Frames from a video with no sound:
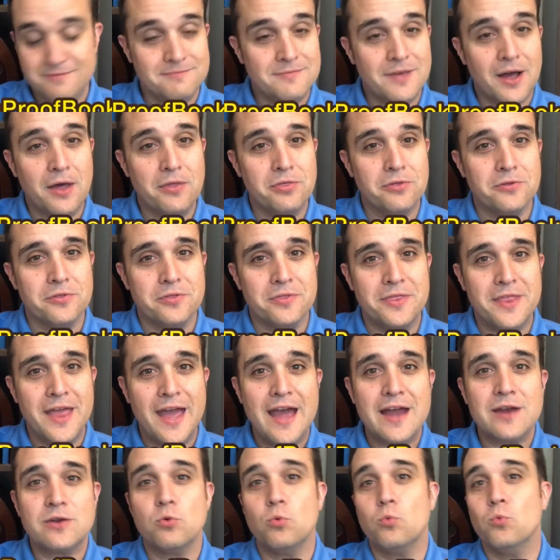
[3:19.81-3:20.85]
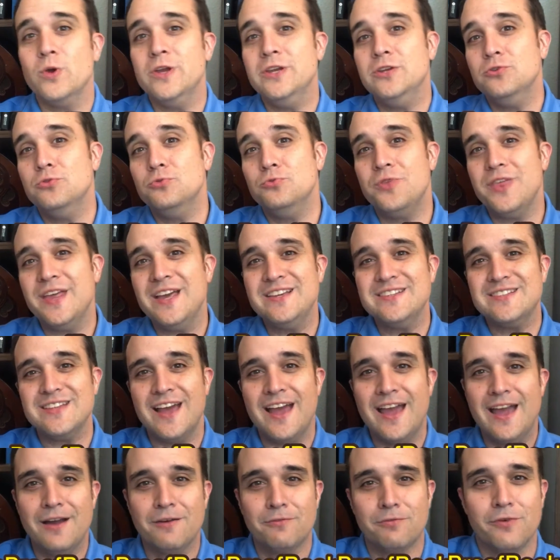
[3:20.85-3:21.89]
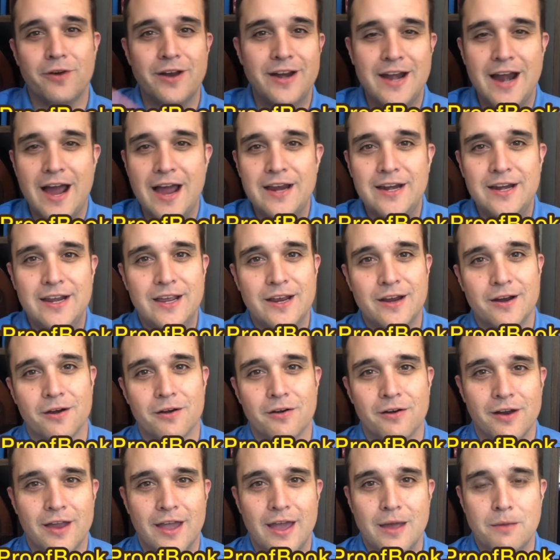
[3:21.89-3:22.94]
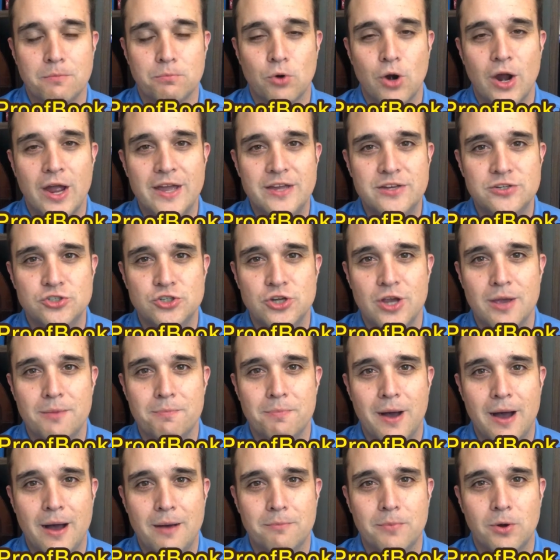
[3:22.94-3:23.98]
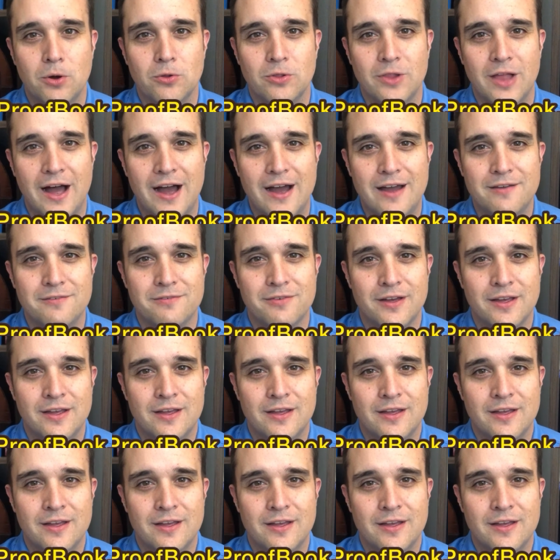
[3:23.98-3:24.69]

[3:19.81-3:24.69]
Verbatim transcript: Other than that, we do things every night here at Brian J. Pombo Live,